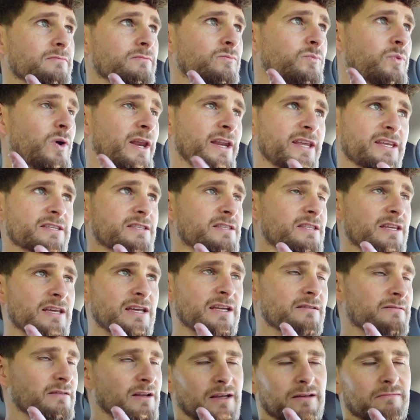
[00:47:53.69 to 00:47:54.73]
when it's
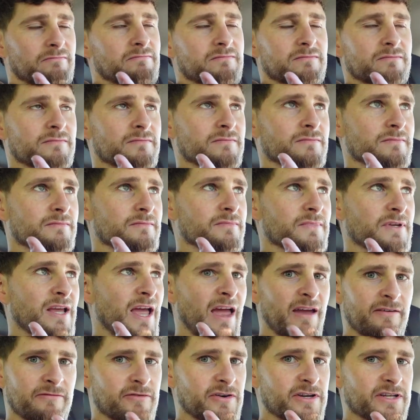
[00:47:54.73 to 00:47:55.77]
neat, like,
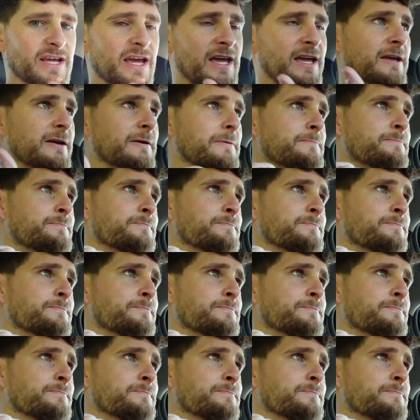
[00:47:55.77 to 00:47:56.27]
every day.